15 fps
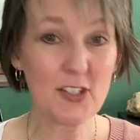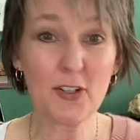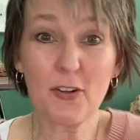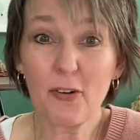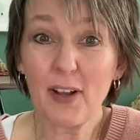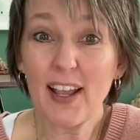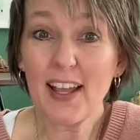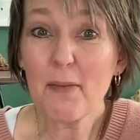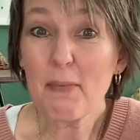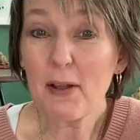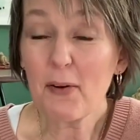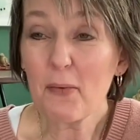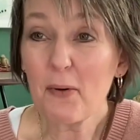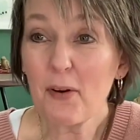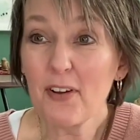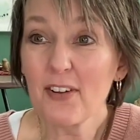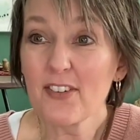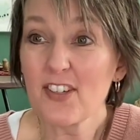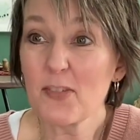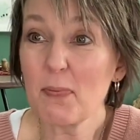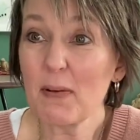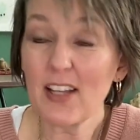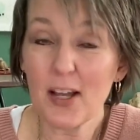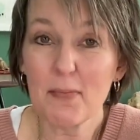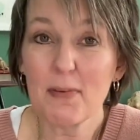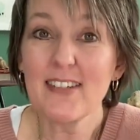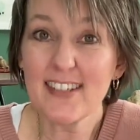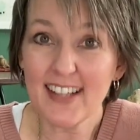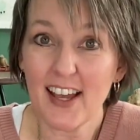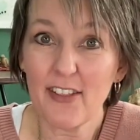create a better world just by coming
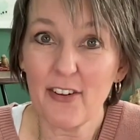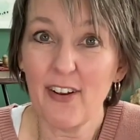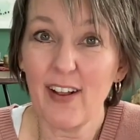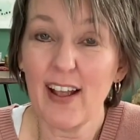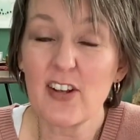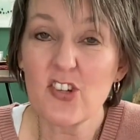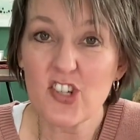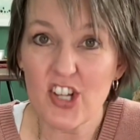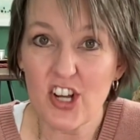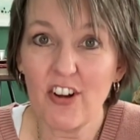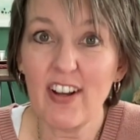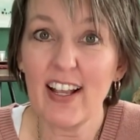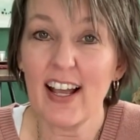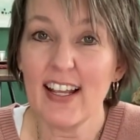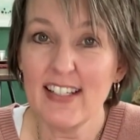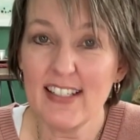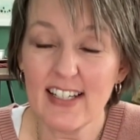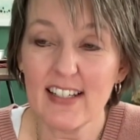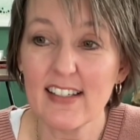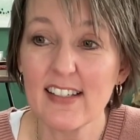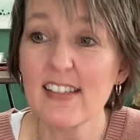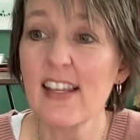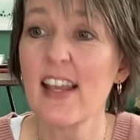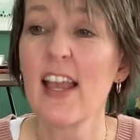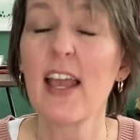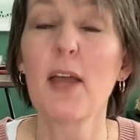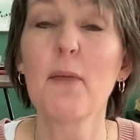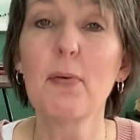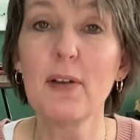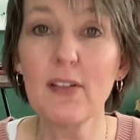together and sharing ideas
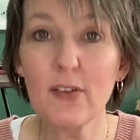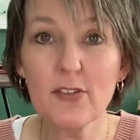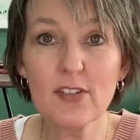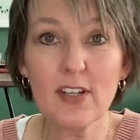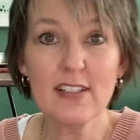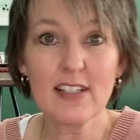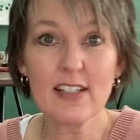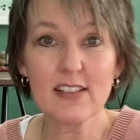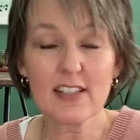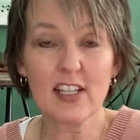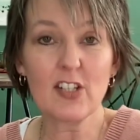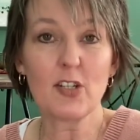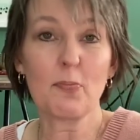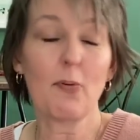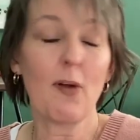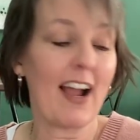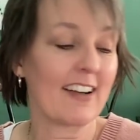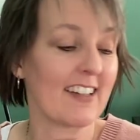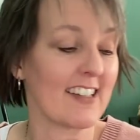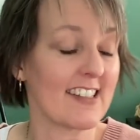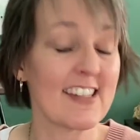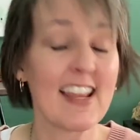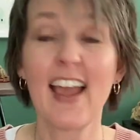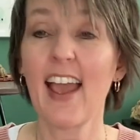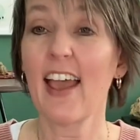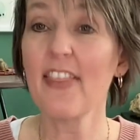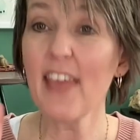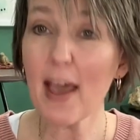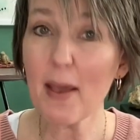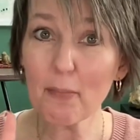and putting those ideas into practice.
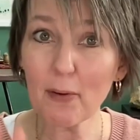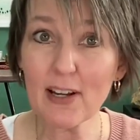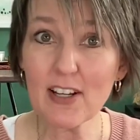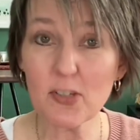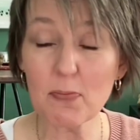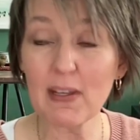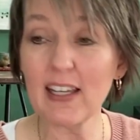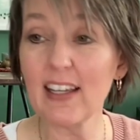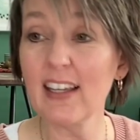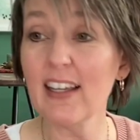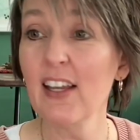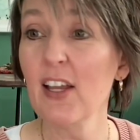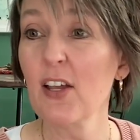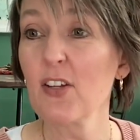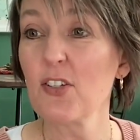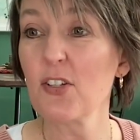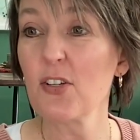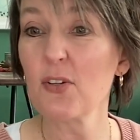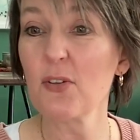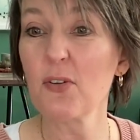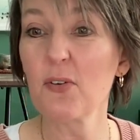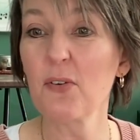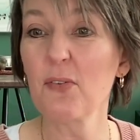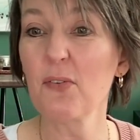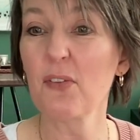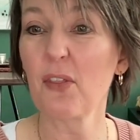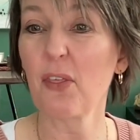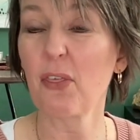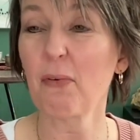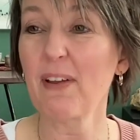And that brings me to
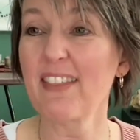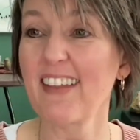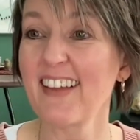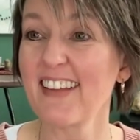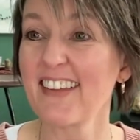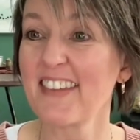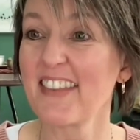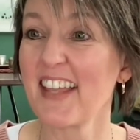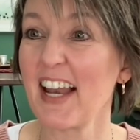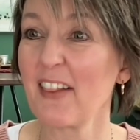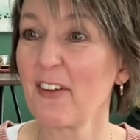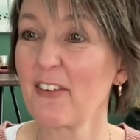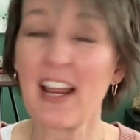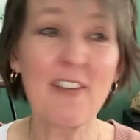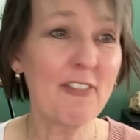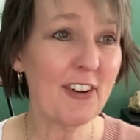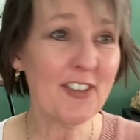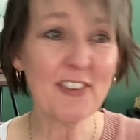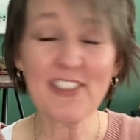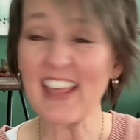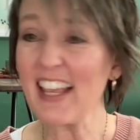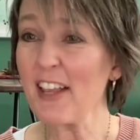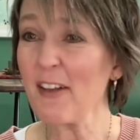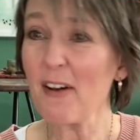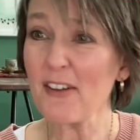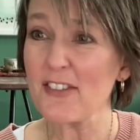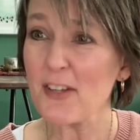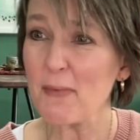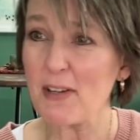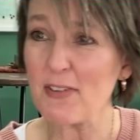the 3 things that I learned. And first of all, thank you all
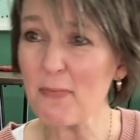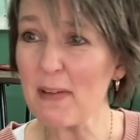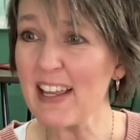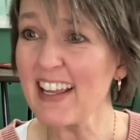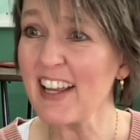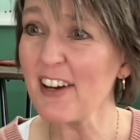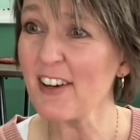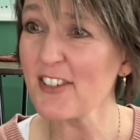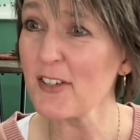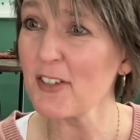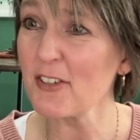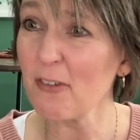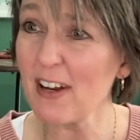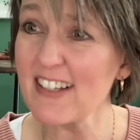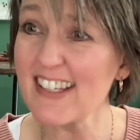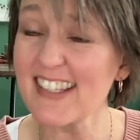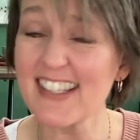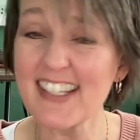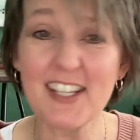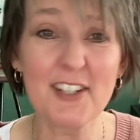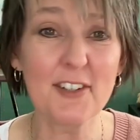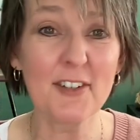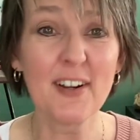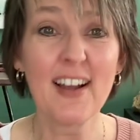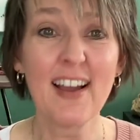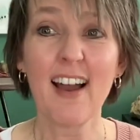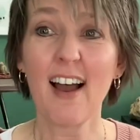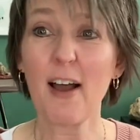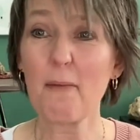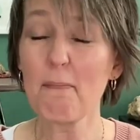so much for being here. So it's great to see you.
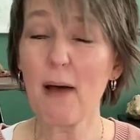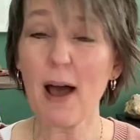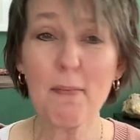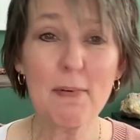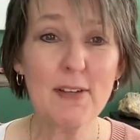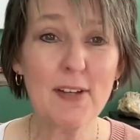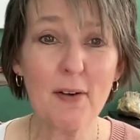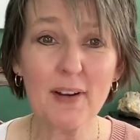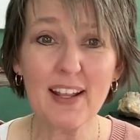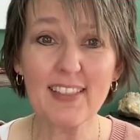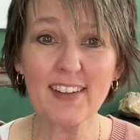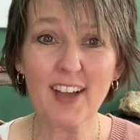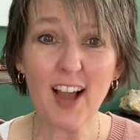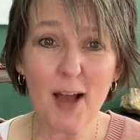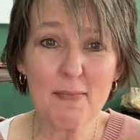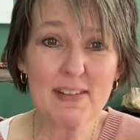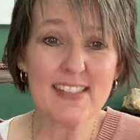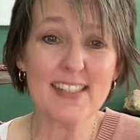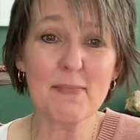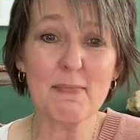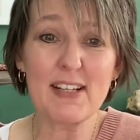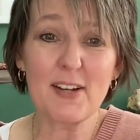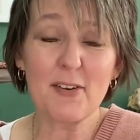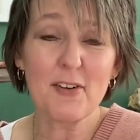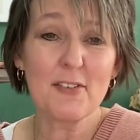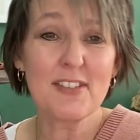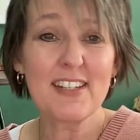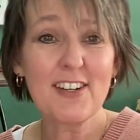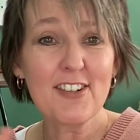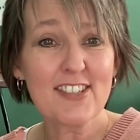Pop a note in the comments. Let me know
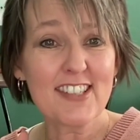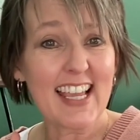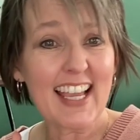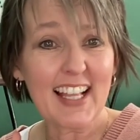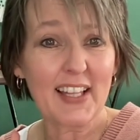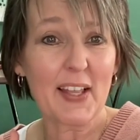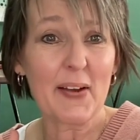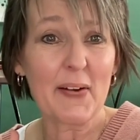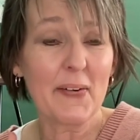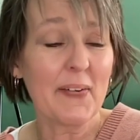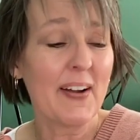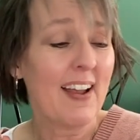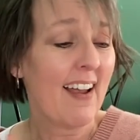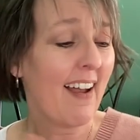who's here. Say hello.